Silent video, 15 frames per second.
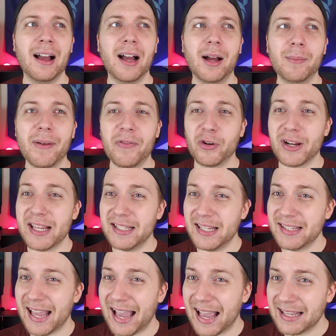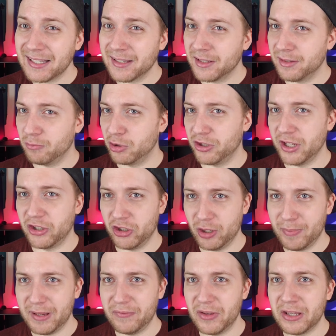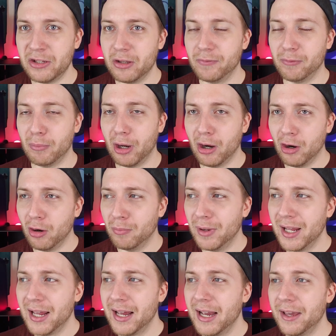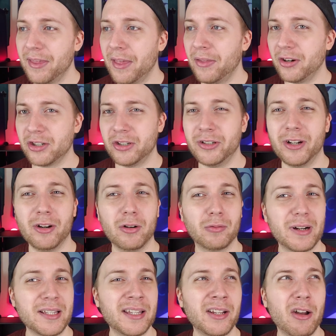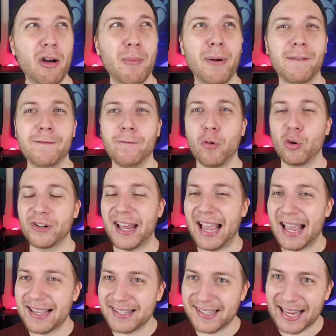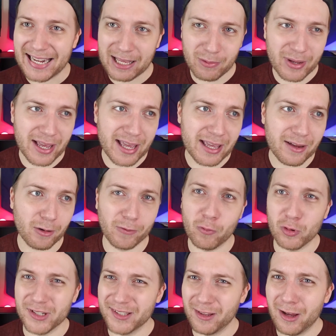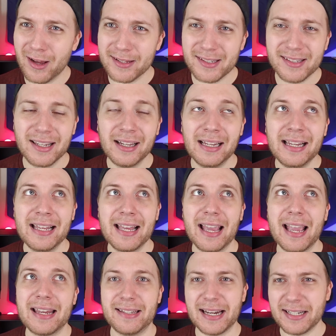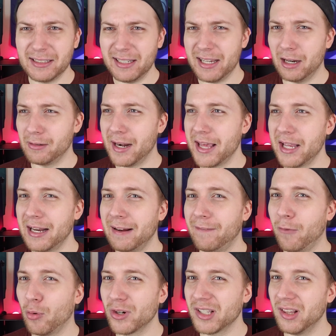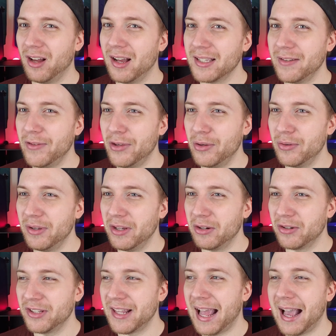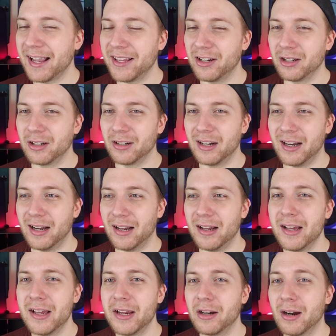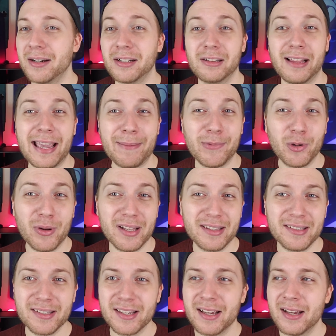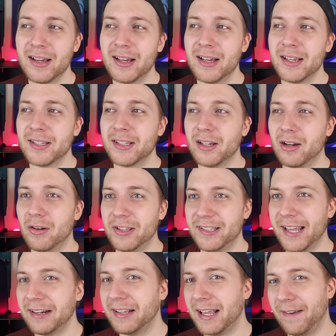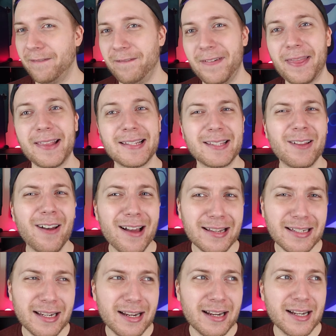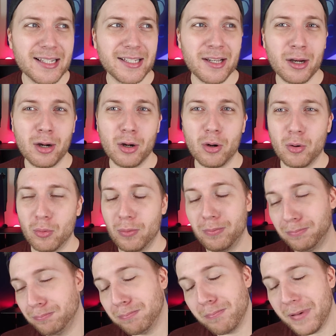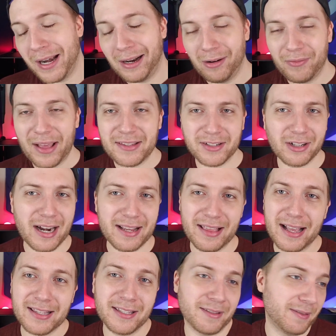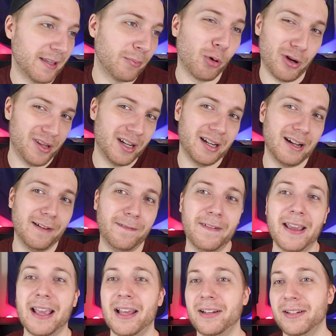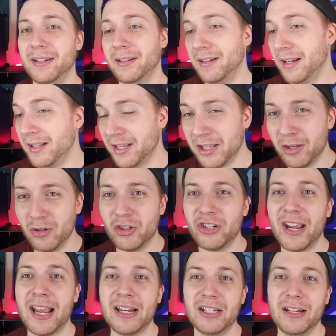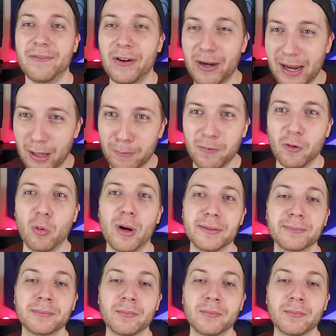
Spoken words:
If they're easy tasks, which they should be if you can do them from home, then there's no reason to go above 4 tasks anyway, or 4 slots. And technically already you can have 4 slots if you stack your unclaimed ones. So it's technically a 5th slot. So, that's great. That's more than enough, and it's a huge change and a very helpful one.